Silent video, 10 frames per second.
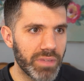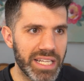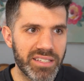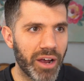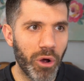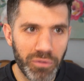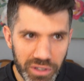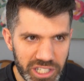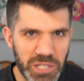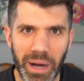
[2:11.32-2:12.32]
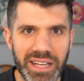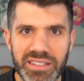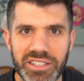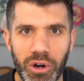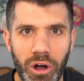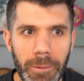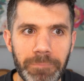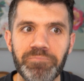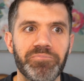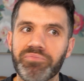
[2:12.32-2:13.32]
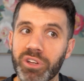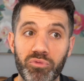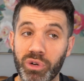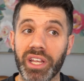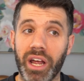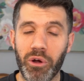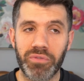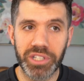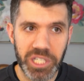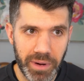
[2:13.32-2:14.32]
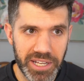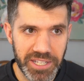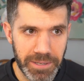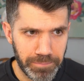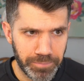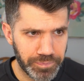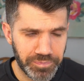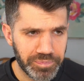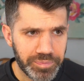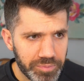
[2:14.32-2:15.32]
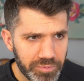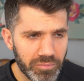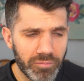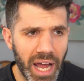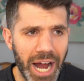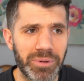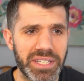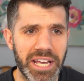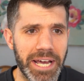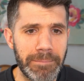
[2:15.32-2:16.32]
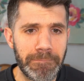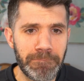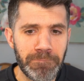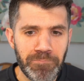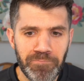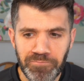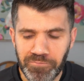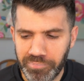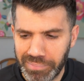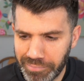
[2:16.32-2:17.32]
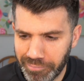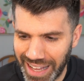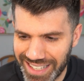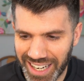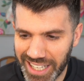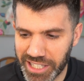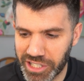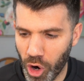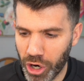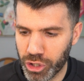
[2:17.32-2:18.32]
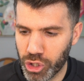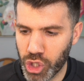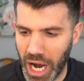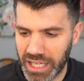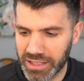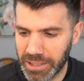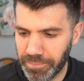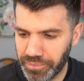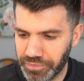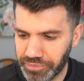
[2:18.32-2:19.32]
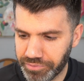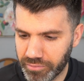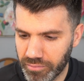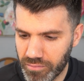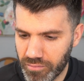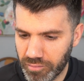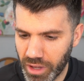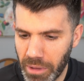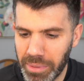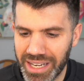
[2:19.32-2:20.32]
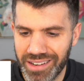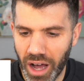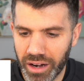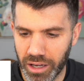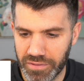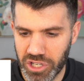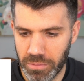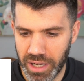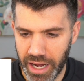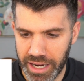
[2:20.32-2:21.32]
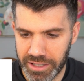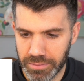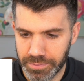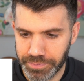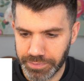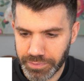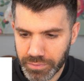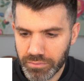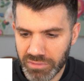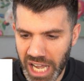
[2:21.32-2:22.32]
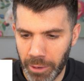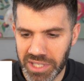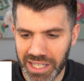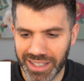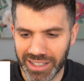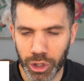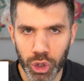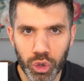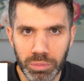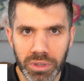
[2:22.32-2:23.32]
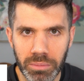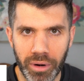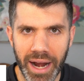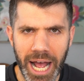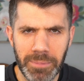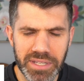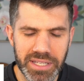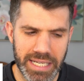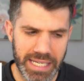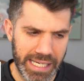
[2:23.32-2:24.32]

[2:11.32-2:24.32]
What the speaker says: It's not overly spicy at all. Really not overly spicy. I would say it's not a dark chocolate, maybe a nut of some kind. I would say like a legume, perhaps.